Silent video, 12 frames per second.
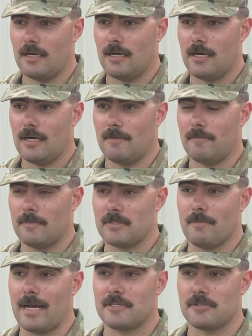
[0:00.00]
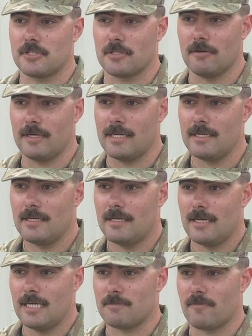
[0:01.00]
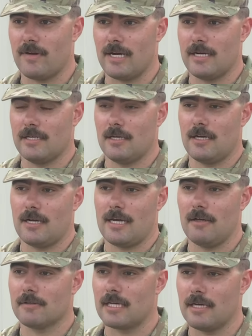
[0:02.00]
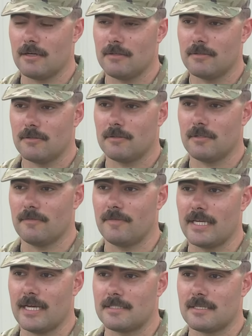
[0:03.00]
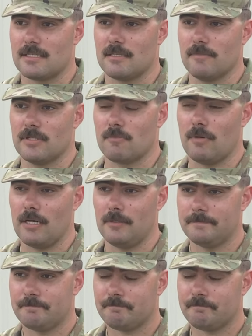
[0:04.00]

Um, it's a master's degree, is provided uh, healthcare, the VA system as well.